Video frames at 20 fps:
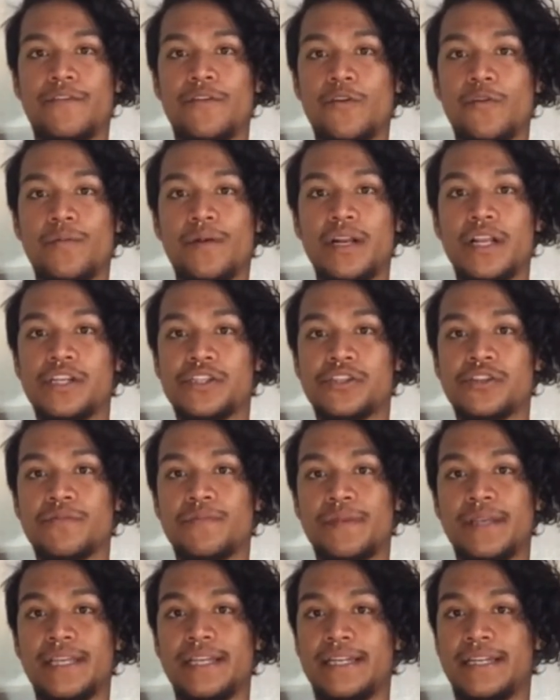Nobody should
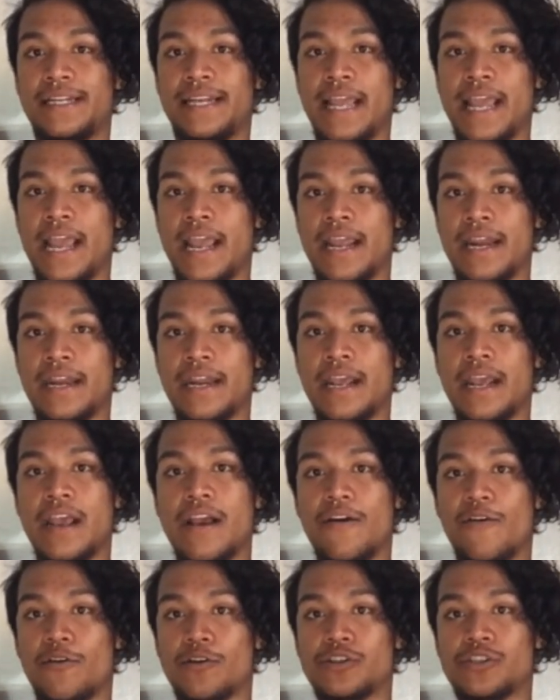be dead
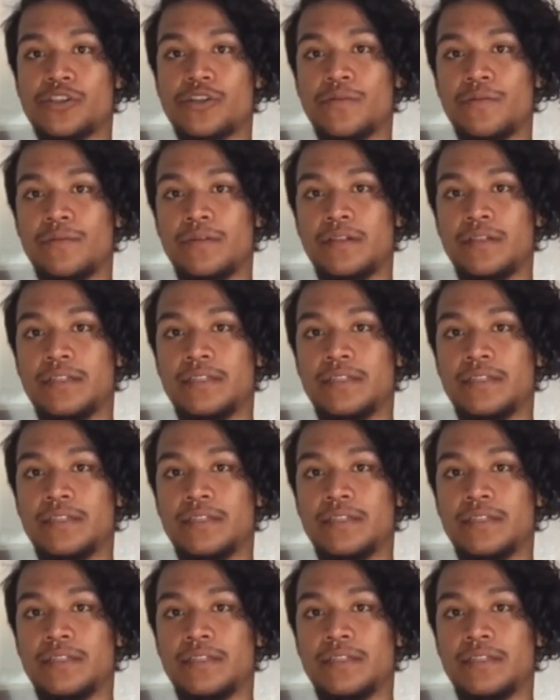or should